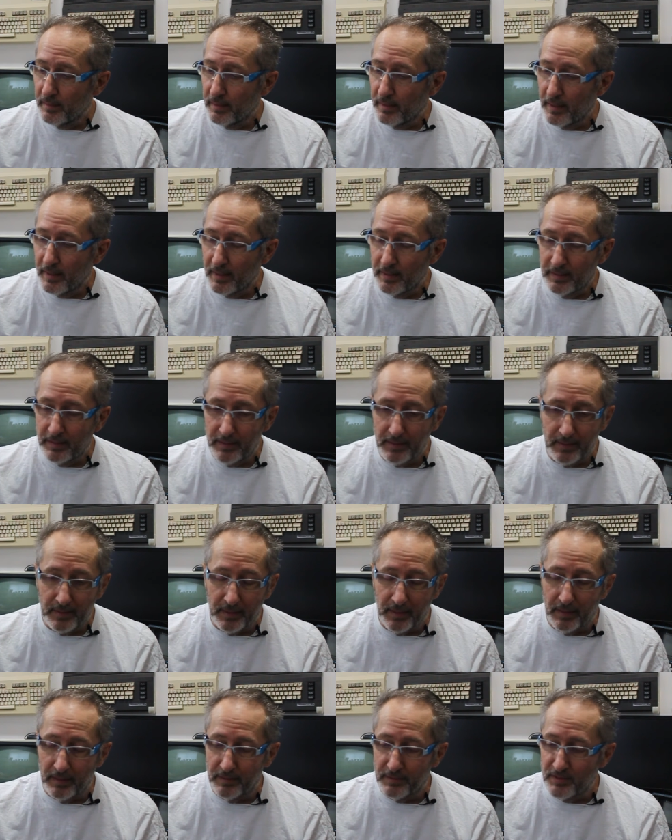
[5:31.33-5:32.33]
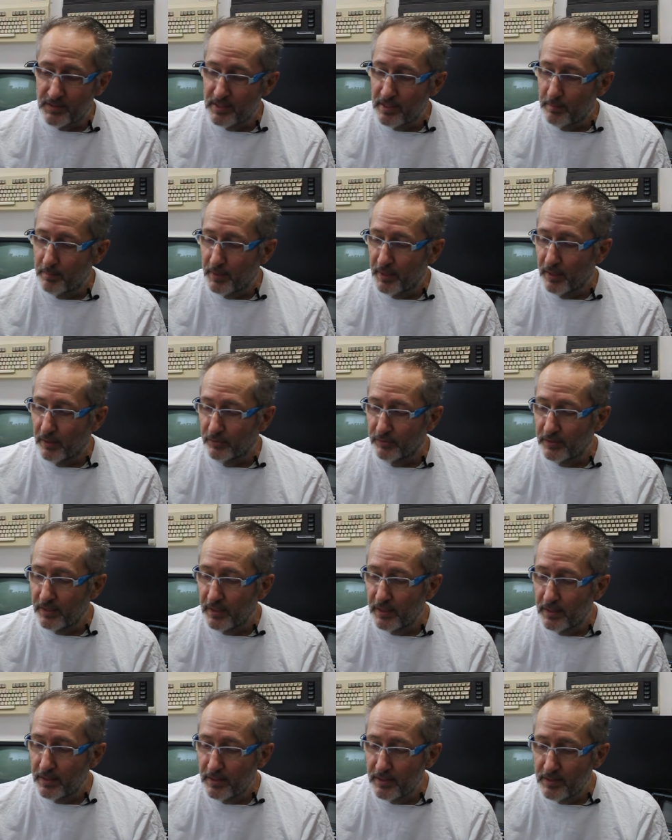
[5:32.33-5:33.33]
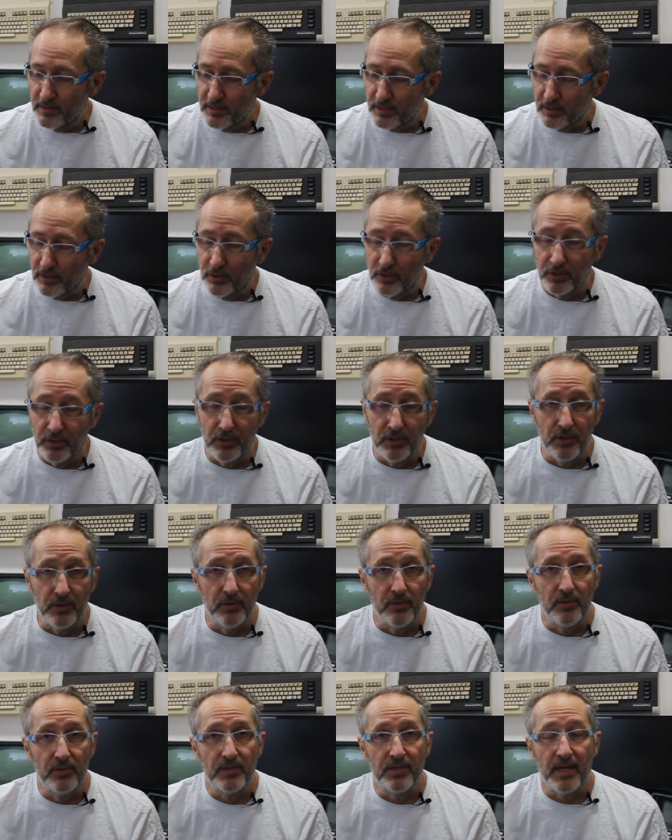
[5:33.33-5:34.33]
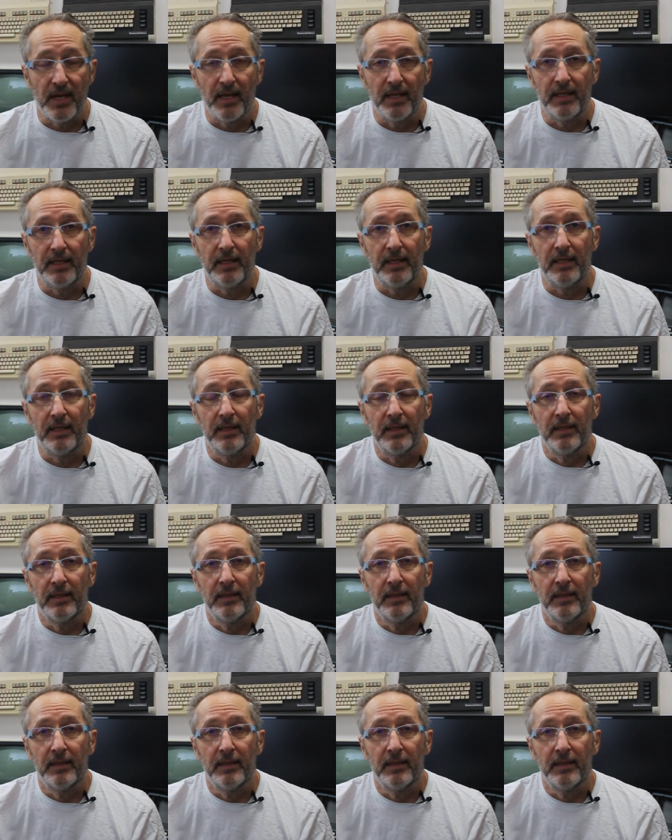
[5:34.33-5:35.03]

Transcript: CPLDs. It couldn't use any